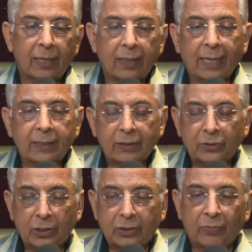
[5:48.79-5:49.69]

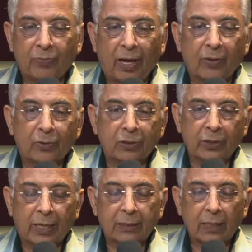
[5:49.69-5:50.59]
1965, which
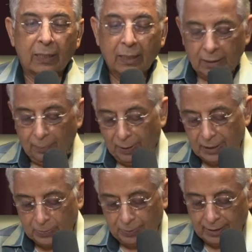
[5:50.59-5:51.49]
says the
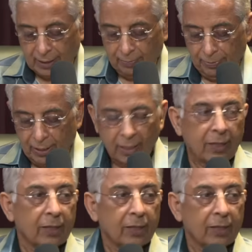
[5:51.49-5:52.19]
punishment can be